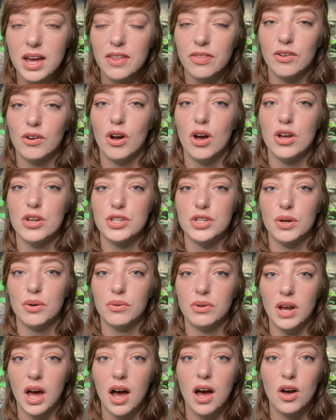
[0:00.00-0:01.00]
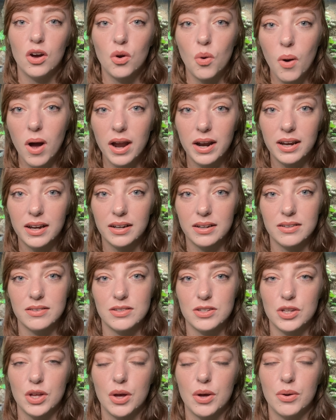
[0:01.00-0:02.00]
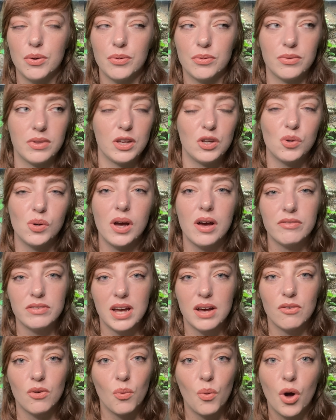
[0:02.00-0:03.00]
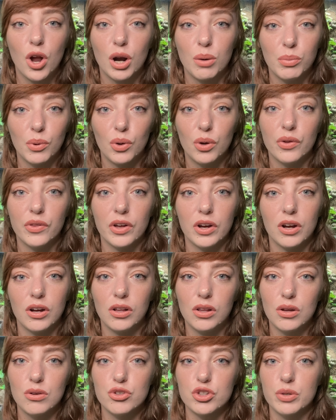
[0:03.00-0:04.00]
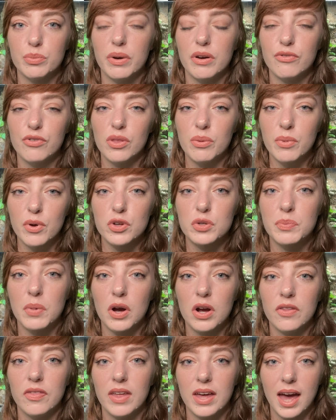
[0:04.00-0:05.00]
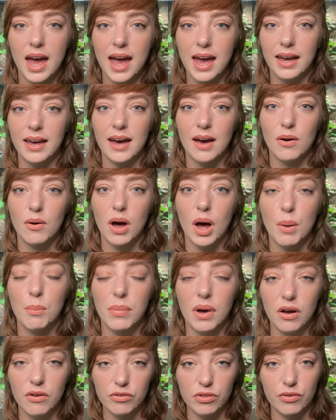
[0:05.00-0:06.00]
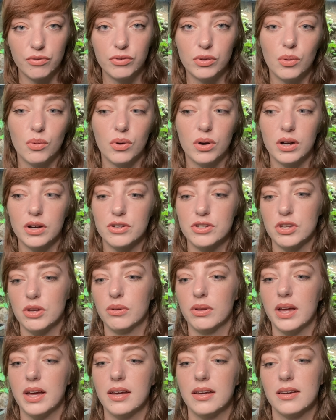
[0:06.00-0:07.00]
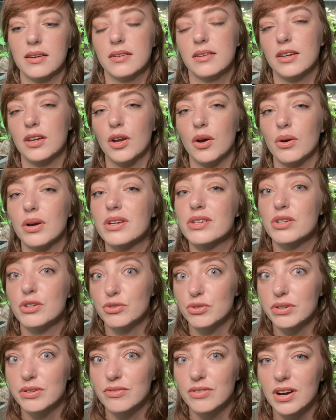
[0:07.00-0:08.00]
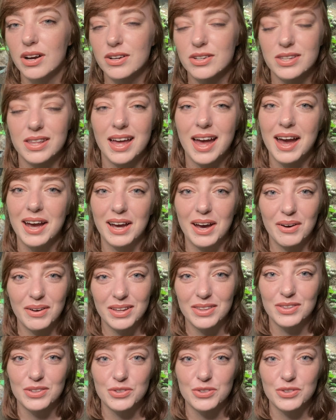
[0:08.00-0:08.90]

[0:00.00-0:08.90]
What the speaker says: They're also not aquatic, so they do have to have a water bowl in their enclosure, but for the most part, they hang out above the floor. So like, you know, because they're tree frogs, they hang out in the